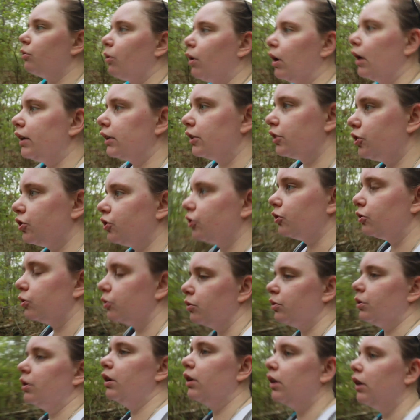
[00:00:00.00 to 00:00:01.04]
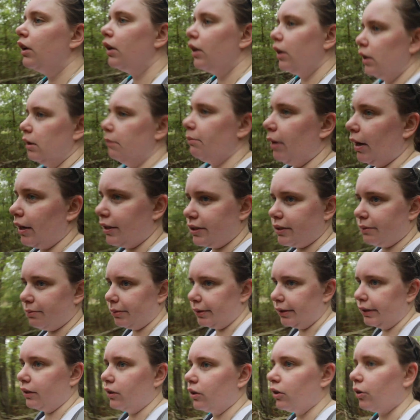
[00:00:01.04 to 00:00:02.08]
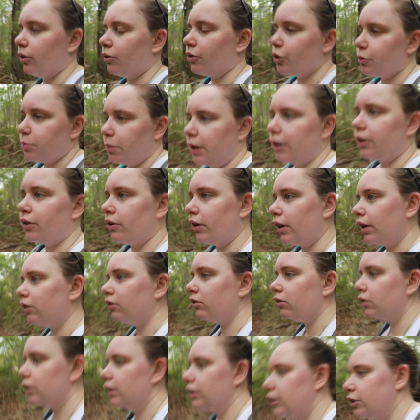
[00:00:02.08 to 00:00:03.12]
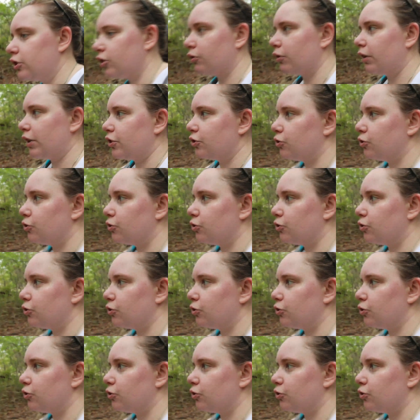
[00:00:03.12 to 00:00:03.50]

want to possibly, sprain your ankle, this is a great